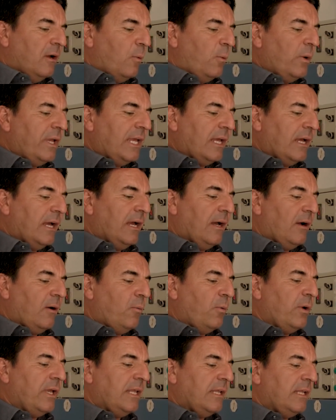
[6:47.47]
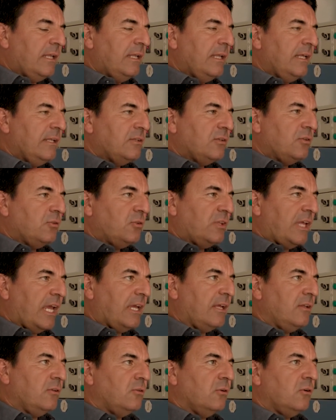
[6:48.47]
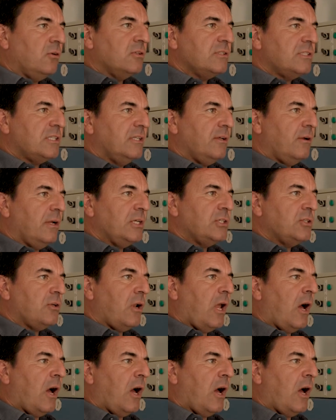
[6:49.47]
we need to take into consideration